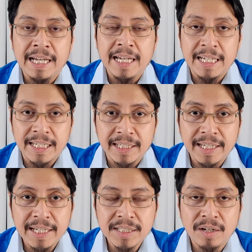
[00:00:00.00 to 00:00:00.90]
In the
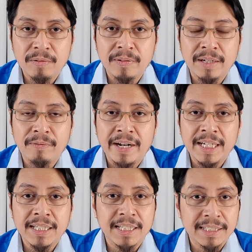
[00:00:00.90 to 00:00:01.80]
case of the
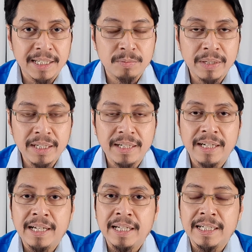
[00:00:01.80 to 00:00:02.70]
final assessment,
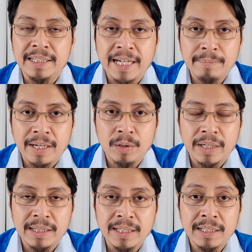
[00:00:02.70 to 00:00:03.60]
the time
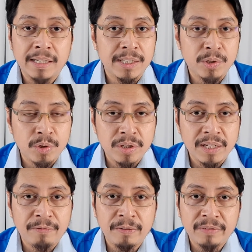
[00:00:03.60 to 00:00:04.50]
allocated is usually
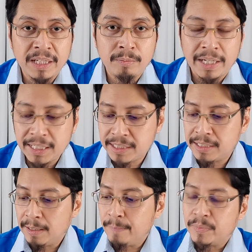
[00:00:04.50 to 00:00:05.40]
15 minutes.
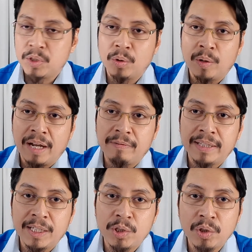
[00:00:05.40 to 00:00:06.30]
So
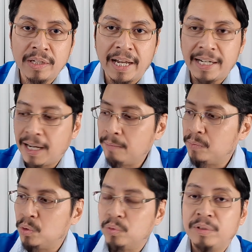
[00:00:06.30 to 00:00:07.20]
everything should add
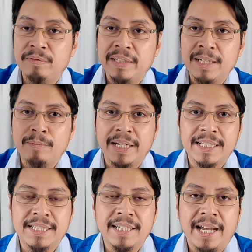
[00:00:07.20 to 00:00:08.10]
up to 15
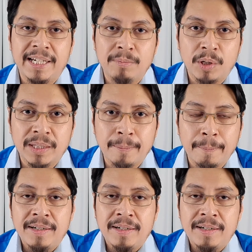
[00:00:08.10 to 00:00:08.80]
minutes at the bottom.